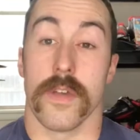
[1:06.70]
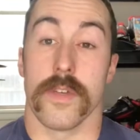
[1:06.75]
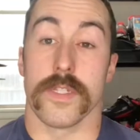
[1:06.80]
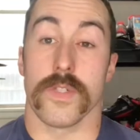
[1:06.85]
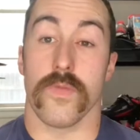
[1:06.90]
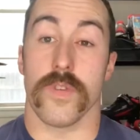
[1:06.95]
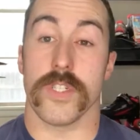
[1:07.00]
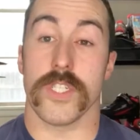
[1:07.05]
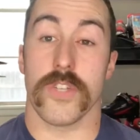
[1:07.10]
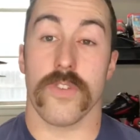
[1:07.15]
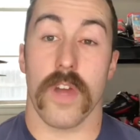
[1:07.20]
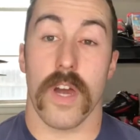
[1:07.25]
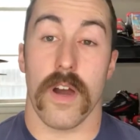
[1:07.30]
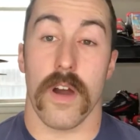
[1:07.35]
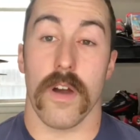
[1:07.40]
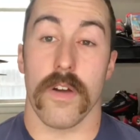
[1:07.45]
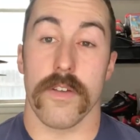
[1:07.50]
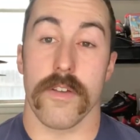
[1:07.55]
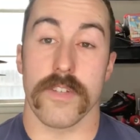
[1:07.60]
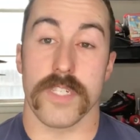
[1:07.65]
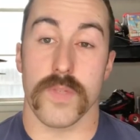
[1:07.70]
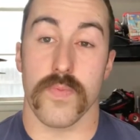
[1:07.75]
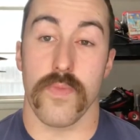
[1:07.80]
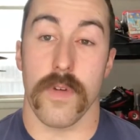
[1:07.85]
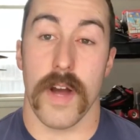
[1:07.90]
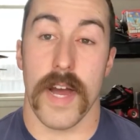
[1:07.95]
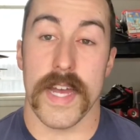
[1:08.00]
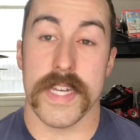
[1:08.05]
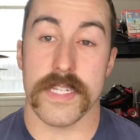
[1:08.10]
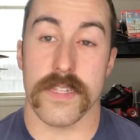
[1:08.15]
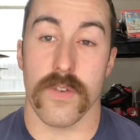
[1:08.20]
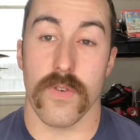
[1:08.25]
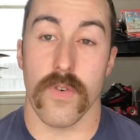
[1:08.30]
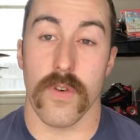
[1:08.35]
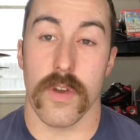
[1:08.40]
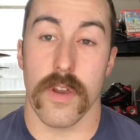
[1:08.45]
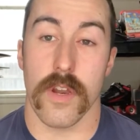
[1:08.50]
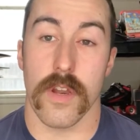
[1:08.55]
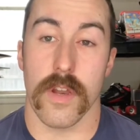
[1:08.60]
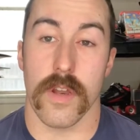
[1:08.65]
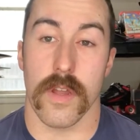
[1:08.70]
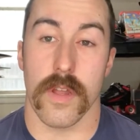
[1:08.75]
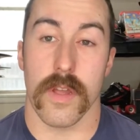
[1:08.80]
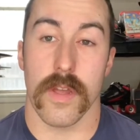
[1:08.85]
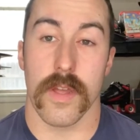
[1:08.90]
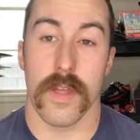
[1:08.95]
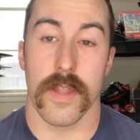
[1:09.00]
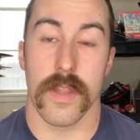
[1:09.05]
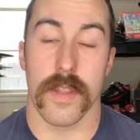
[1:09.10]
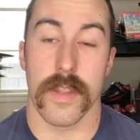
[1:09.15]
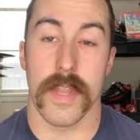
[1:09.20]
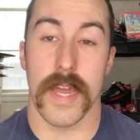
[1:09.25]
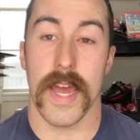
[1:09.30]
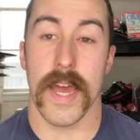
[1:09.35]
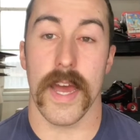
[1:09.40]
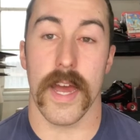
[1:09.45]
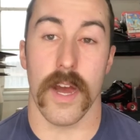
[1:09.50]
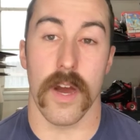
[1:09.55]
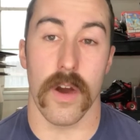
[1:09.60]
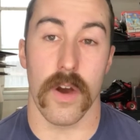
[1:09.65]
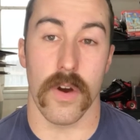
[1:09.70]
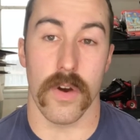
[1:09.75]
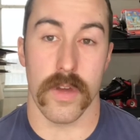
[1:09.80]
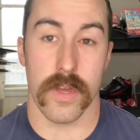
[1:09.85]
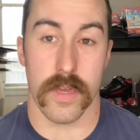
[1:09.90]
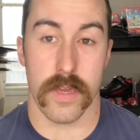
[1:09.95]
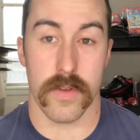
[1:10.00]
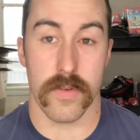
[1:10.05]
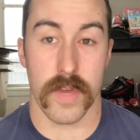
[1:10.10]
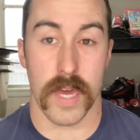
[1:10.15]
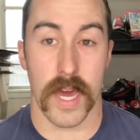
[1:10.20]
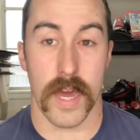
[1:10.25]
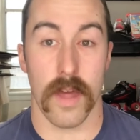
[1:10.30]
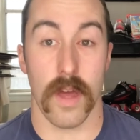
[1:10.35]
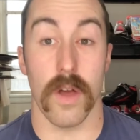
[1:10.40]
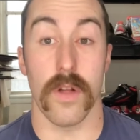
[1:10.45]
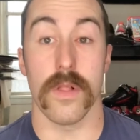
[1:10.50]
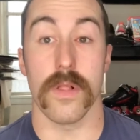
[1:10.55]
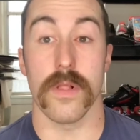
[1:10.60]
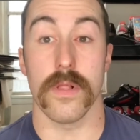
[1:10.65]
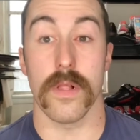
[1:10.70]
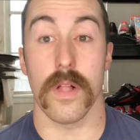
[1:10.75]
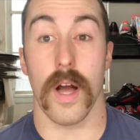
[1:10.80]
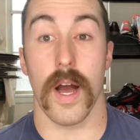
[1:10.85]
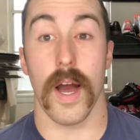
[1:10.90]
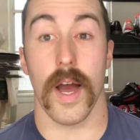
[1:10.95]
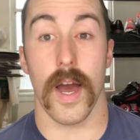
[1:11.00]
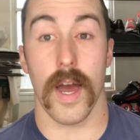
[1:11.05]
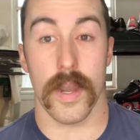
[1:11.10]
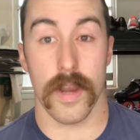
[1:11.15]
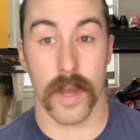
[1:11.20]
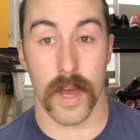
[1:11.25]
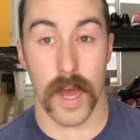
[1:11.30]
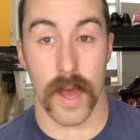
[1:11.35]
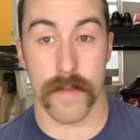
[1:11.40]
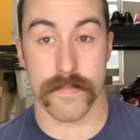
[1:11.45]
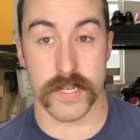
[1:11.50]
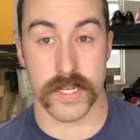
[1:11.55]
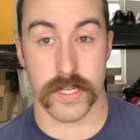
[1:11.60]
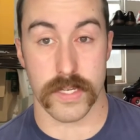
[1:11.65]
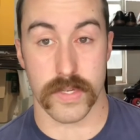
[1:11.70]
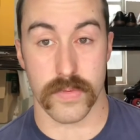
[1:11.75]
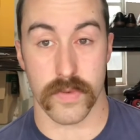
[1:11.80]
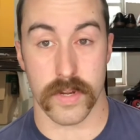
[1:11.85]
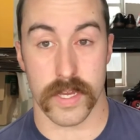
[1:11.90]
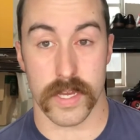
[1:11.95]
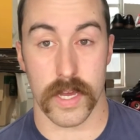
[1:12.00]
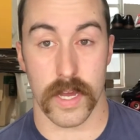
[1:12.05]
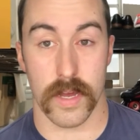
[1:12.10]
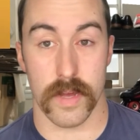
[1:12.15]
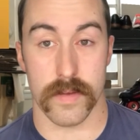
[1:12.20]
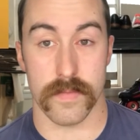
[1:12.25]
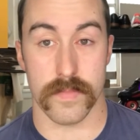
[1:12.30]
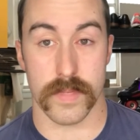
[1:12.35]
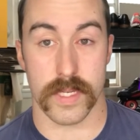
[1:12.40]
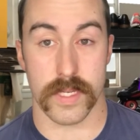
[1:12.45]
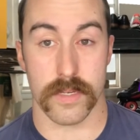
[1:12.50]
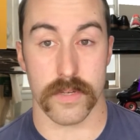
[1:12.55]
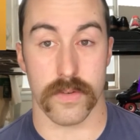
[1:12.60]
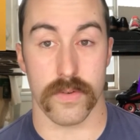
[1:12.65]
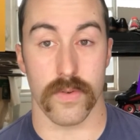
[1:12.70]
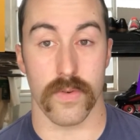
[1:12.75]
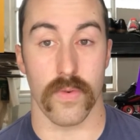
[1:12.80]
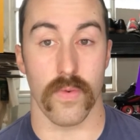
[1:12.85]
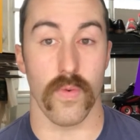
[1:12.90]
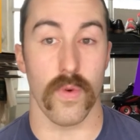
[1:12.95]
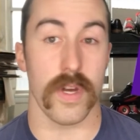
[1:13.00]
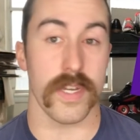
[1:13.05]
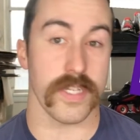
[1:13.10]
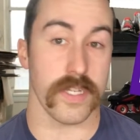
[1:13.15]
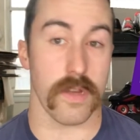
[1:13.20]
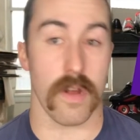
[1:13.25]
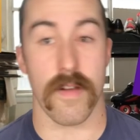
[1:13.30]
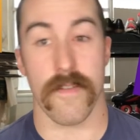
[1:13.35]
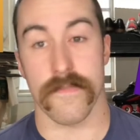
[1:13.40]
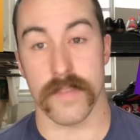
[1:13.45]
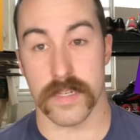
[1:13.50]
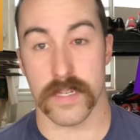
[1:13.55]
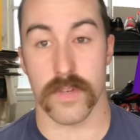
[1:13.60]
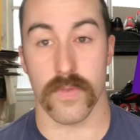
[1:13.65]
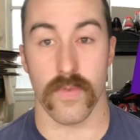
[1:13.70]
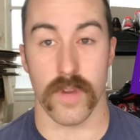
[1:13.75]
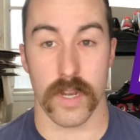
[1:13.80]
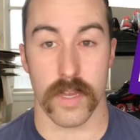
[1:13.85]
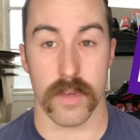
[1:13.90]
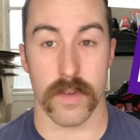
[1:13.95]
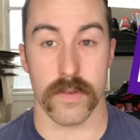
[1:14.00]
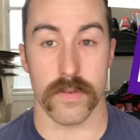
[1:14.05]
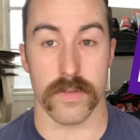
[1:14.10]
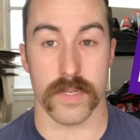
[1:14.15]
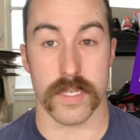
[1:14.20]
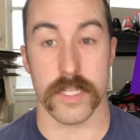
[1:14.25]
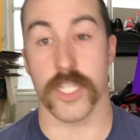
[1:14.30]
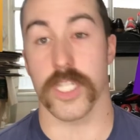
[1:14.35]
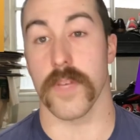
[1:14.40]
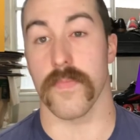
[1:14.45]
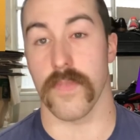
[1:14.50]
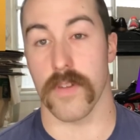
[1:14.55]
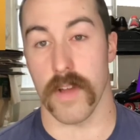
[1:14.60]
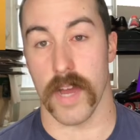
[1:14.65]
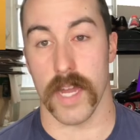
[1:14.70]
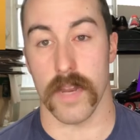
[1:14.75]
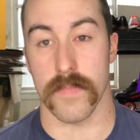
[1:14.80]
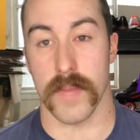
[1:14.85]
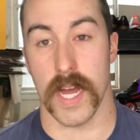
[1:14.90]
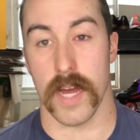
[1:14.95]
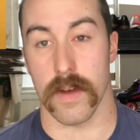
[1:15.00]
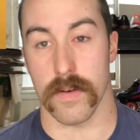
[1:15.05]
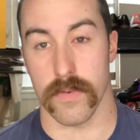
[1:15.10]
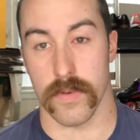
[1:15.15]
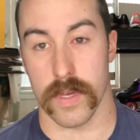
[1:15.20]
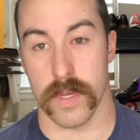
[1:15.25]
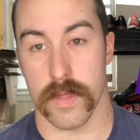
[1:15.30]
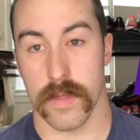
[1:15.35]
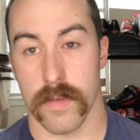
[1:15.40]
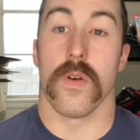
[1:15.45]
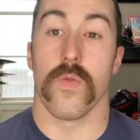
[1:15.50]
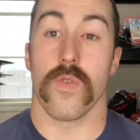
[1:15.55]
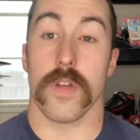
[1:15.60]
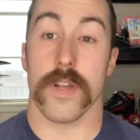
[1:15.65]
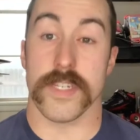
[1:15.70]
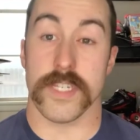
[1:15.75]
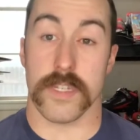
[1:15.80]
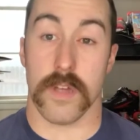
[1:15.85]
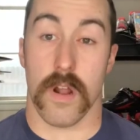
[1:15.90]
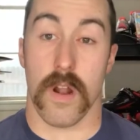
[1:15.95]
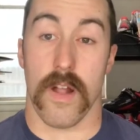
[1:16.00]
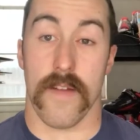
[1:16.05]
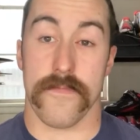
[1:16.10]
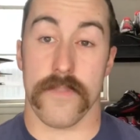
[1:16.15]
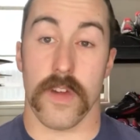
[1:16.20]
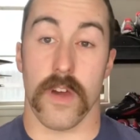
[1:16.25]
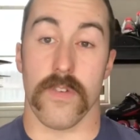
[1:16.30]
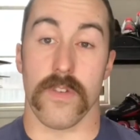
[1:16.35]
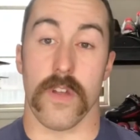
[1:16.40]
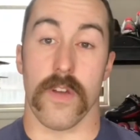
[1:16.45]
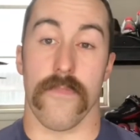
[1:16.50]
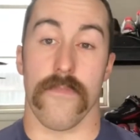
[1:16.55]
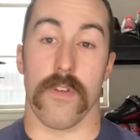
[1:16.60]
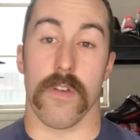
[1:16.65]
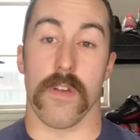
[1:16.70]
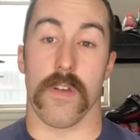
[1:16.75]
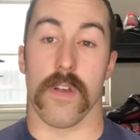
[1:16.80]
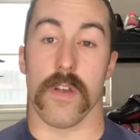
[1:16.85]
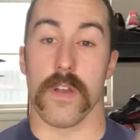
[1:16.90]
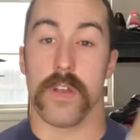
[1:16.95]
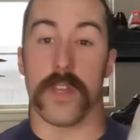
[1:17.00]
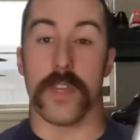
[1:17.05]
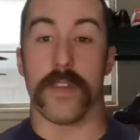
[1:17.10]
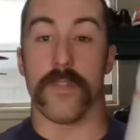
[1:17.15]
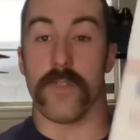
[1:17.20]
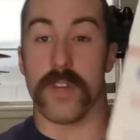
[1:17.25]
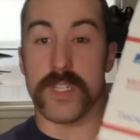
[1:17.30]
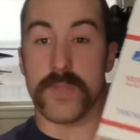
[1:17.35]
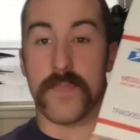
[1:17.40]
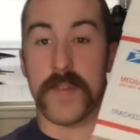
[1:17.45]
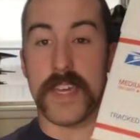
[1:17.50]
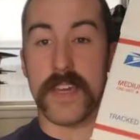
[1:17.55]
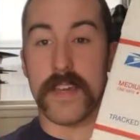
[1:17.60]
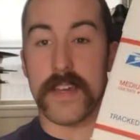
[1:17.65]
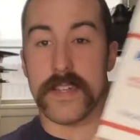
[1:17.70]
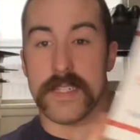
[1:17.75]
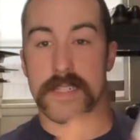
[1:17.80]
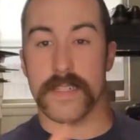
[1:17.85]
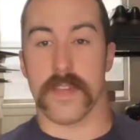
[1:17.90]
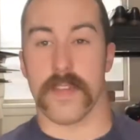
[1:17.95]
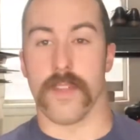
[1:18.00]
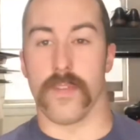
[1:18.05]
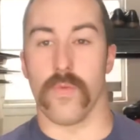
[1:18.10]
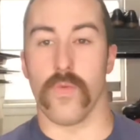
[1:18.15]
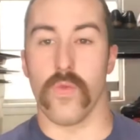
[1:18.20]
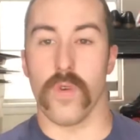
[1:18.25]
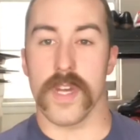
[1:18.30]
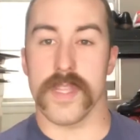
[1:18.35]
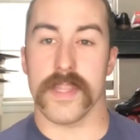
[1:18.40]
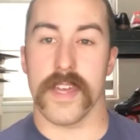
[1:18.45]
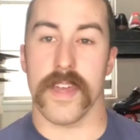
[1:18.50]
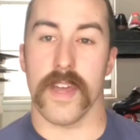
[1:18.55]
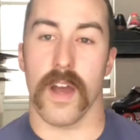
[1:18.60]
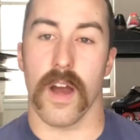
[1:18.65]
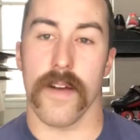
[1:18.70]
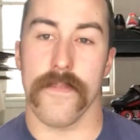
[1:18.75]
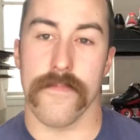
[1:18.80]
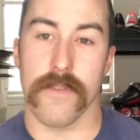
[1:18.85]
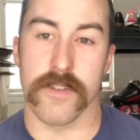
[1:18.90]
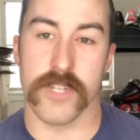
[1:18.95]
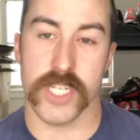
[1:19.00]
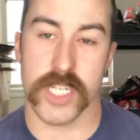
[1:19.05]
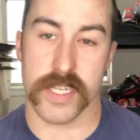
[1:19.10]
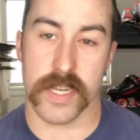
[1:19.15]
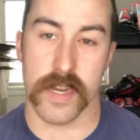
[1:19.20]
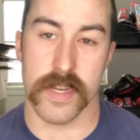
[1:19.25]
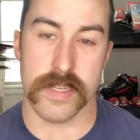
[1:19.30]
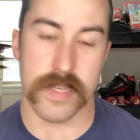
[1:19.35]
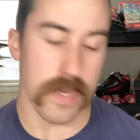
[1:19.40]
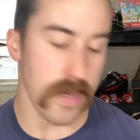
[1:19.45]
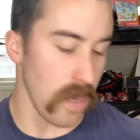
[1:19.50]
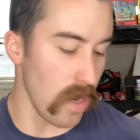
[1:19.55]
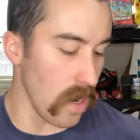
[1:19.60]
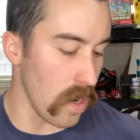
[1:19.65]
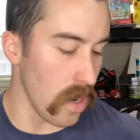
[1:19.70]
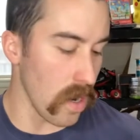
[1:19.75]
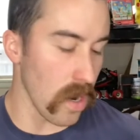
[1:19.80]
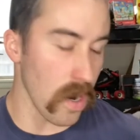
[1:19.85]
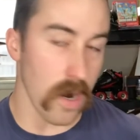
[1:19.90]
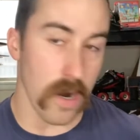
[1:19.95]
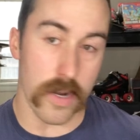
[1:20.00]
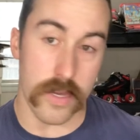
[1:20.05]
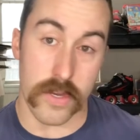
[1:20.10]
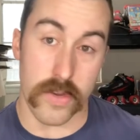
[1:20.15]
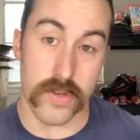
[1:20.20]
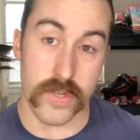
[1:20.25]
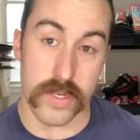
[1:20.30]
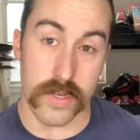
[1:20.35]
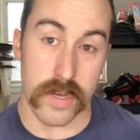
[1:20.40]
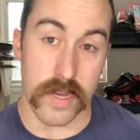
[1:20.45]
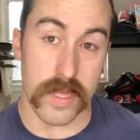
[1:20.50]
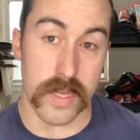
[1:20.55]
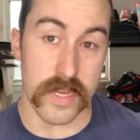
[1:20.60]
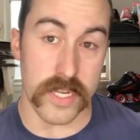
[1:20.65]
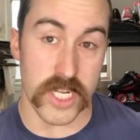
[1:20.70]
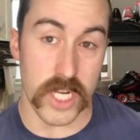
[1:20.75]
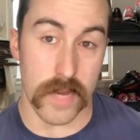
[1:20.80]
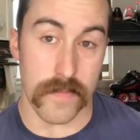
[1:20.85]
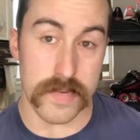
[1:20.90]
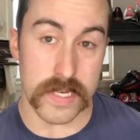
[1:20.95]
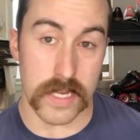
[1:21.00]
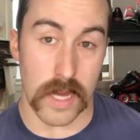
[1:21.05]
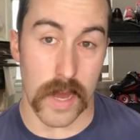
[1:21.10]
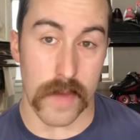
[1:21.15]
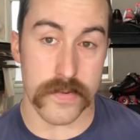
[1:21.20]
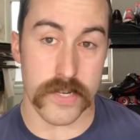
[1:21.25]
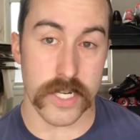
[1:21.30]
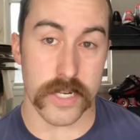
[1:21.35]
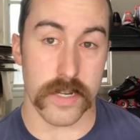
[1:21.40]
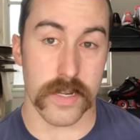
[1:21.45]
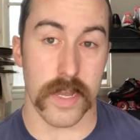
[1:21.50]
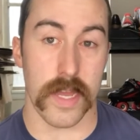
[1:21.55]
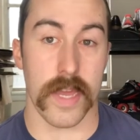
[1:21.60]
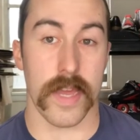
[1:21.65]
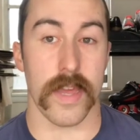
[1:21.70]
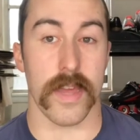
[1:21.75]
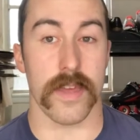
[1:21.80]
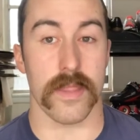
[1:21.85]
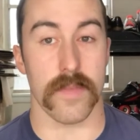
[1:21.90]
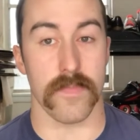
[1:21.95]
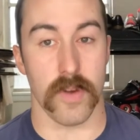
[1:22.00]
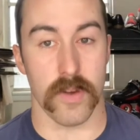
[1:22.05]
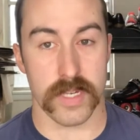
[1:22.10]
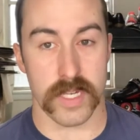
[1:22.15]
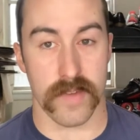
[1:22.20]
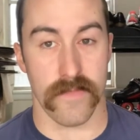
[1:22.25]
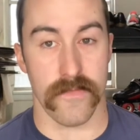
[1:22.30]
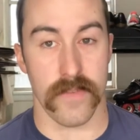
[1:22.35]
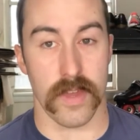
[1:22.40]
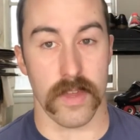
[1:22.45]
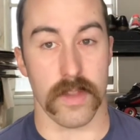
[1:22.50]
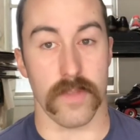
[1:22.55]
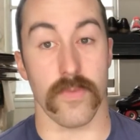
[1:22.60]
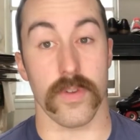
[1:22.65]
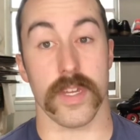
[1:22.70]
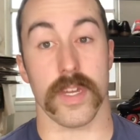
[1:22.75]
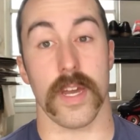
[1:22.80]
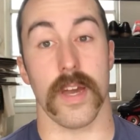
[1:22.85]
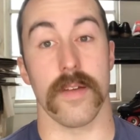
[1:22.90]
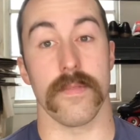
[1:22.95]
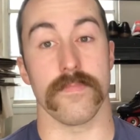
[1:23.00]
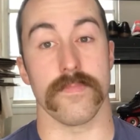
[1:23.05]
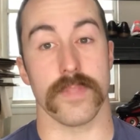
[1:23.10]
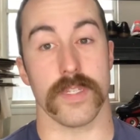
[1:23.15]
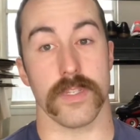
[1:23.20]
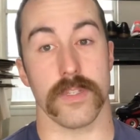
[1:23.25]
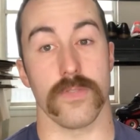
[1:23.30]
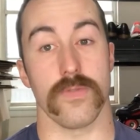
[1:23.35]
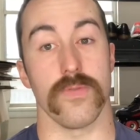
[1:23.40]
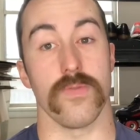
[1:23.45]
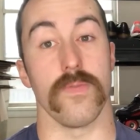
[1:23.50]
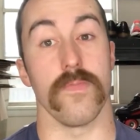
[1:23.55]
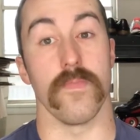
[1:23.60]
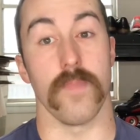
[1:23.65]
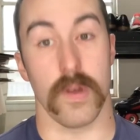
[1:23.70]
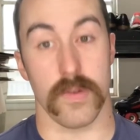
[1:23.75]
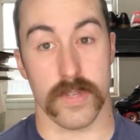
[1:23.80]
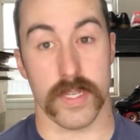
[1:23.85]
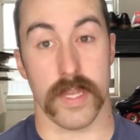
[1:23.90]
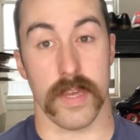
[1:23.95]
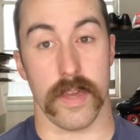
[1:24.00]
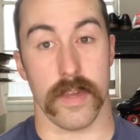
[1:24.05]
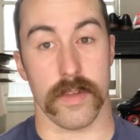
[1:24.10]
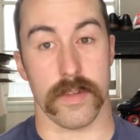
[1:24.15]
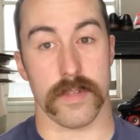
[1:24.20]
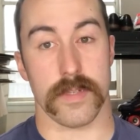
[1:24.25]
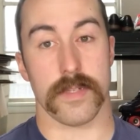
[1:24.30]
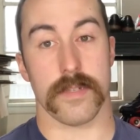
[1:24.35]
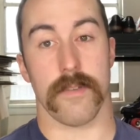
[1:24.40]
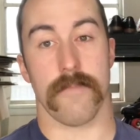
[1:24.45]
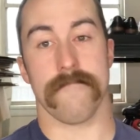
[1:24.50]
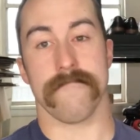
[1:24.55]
So once you got all your supplies in order, now you got a lot of options when it comes to what service you want to use to ship your item out with. We're going to start off going over USPS and what they offer, just because they are usually the cheapest option and the most convenient when it comes to most things.